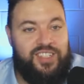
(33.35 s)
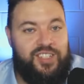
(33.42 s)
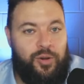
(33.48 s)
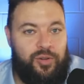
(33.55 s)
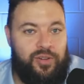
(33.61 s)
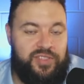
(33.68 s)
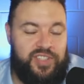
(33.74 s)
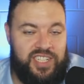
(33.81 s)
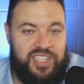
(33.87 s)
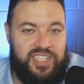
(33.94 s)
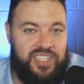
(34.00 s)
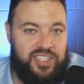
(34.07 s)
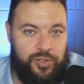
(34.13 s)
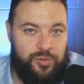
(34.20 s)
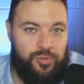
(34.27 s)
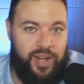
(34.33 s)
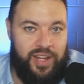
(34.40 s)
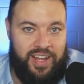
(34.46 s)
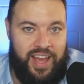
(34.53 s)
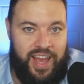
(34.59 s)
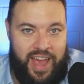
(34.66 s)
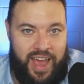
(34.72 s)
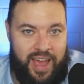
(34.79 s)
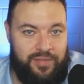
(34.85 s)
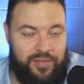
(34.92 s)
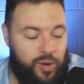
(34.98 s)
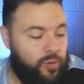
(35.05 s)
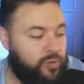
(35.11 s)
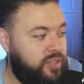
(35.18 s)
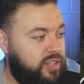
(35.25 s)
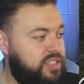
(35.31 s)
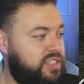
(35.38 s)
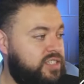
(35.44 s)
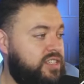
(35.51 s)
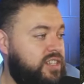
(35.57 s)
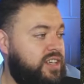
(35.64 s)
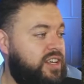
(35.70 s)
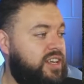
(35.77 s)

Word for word: total of sixty-two and a half on this,